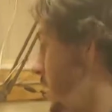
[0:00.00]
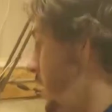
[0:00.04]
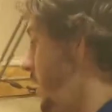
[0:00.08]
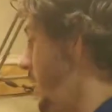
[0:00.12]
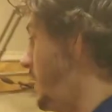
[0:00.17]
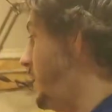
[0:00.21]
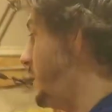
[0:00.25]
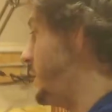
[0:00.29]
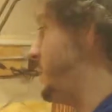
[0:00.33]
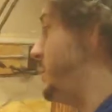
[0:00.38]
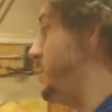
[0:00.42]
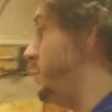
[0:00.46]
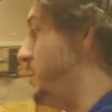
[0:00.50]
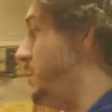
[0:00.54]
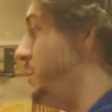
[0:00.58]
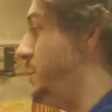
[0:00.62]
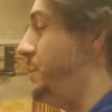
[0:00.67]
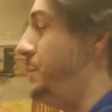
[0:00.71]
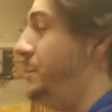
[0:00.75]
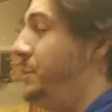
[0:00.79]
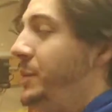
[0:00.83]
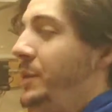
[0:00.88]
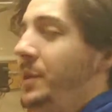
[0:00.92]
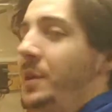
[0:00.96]
Got this
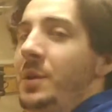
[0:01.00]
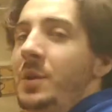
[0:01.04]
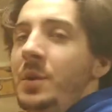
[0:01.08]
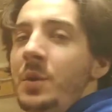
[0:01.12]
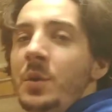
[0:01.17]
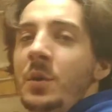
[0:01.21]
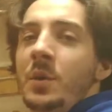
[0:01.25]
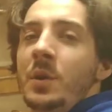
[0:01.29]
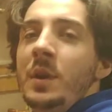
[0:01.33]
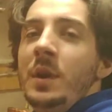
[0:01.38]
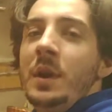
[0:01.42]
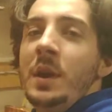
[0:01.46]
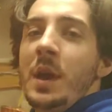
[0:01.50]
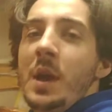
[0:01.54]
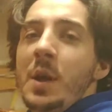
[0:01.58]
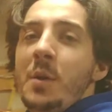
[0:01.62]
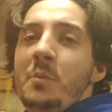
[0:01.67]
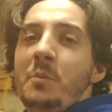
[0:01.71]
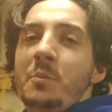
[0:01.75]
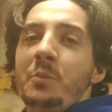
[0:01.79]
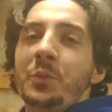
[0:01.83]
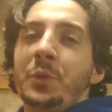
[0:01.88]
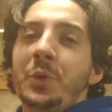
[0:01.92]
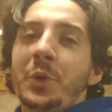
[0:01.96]

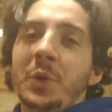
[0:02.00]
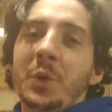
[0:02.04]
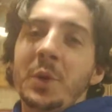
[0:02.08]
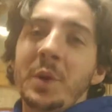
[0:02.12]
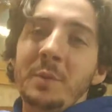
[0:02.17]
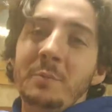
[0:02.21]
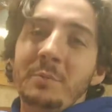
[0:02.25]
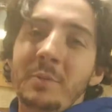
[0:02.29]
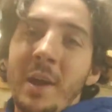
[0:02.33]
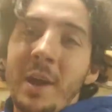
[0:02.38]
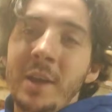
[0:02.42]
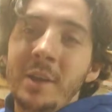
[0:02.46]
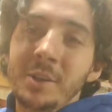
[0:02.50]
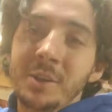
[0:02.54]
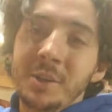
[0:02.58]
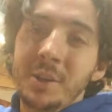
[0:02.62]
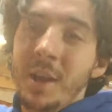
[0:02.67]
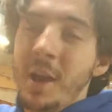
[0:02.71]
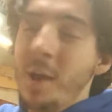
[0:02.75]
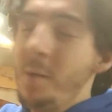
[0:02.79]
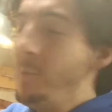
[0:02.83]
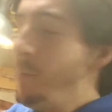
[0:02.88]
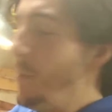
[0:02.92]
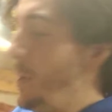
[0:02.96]
beauty bench
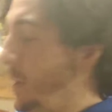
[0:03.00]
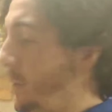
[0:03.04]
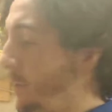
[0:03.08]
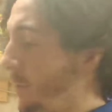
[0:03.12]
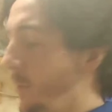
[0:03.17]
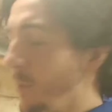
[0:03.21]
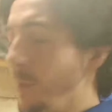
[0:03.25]
that I'm making